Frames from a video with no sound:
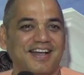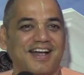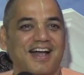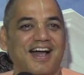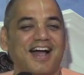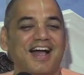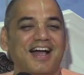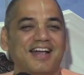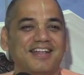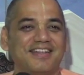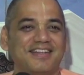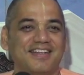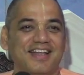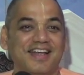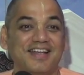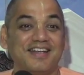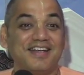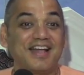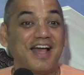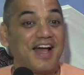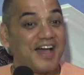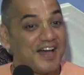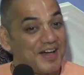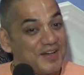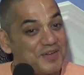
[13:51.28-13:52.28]
And then,
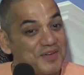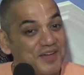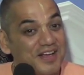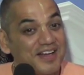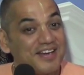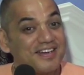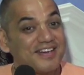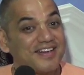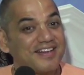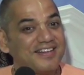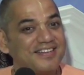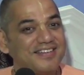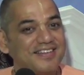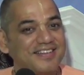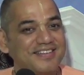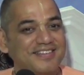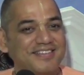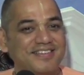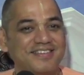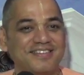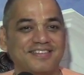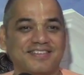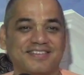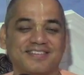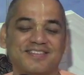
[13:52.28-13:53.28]
you can tell the
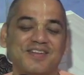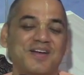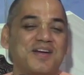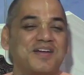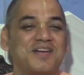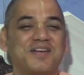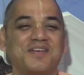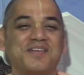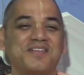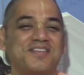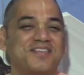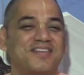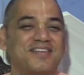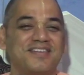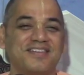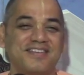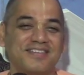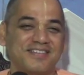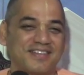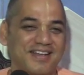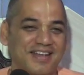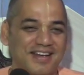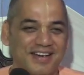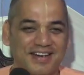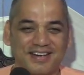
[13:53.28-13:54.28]
children. I don't know, children
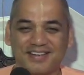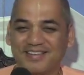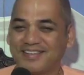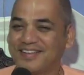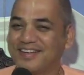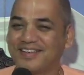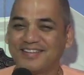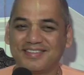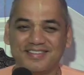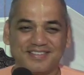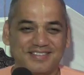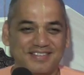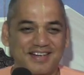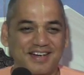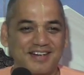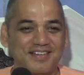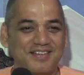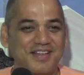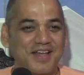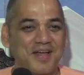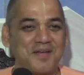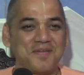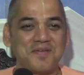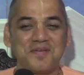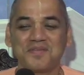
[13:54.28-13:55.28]
can understand. It's
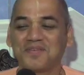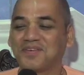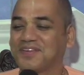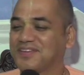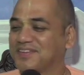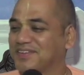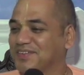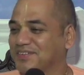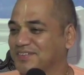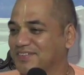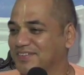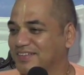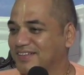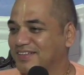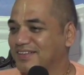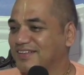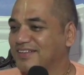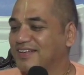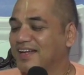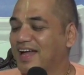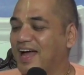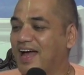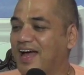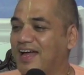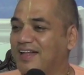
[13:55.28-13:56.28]
heavy for them.
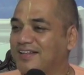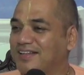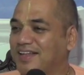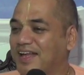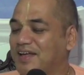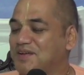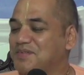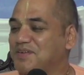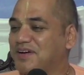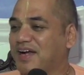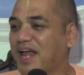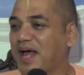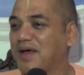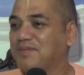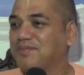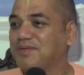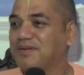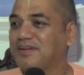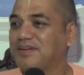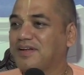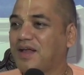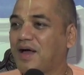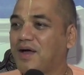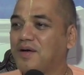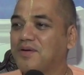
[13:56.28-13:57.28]
And then what
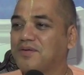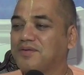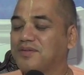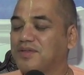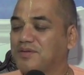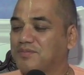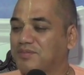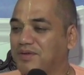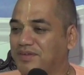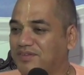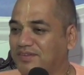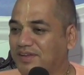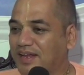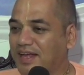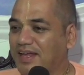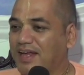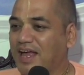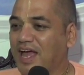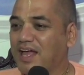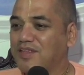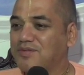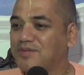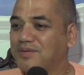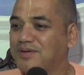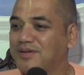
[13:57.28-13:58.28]
happened now? The mistake
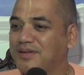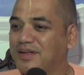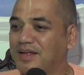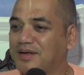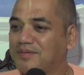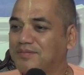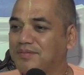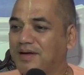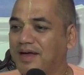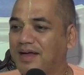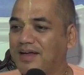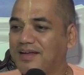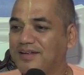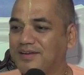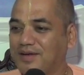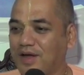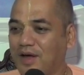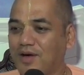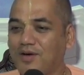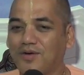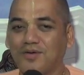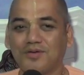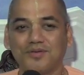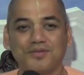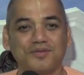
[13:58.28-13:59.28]
has been done by,
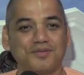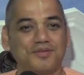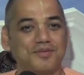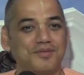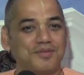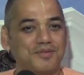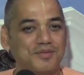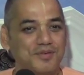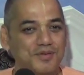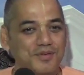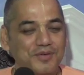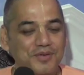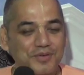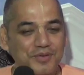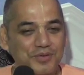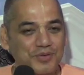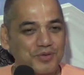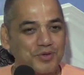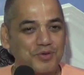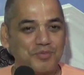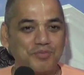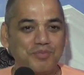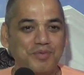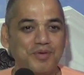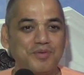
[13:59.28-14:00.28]
now
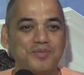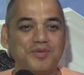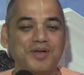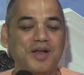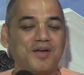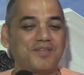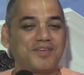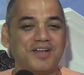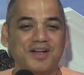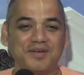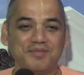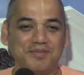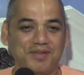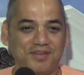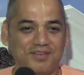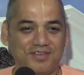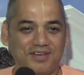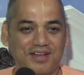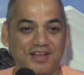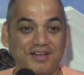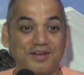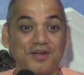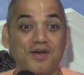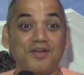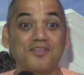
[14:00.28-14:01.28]
two people have done
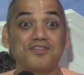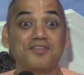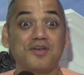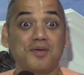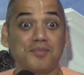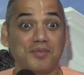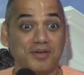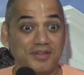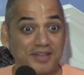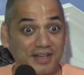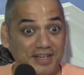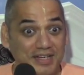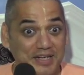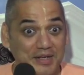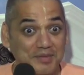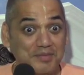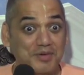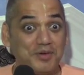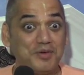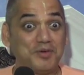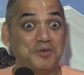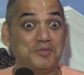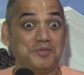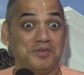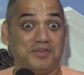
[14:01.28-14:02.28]
mistake. Now Jamadagni
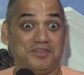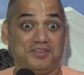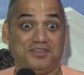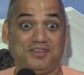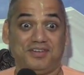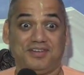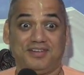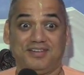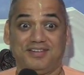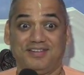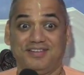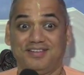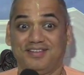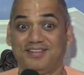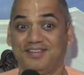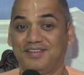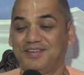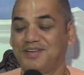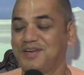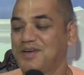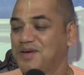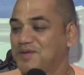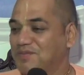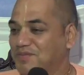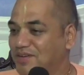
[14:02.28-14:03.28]
will do mistake.
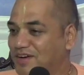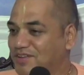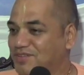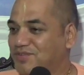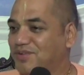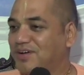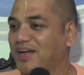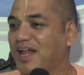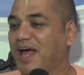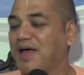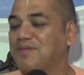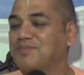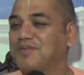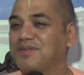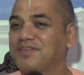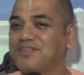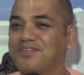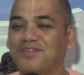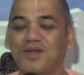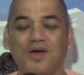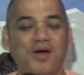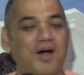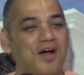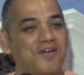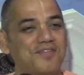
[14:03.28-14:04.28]
Once what happens,
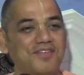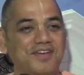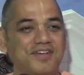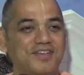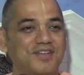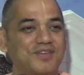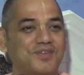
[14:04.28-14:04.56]
now after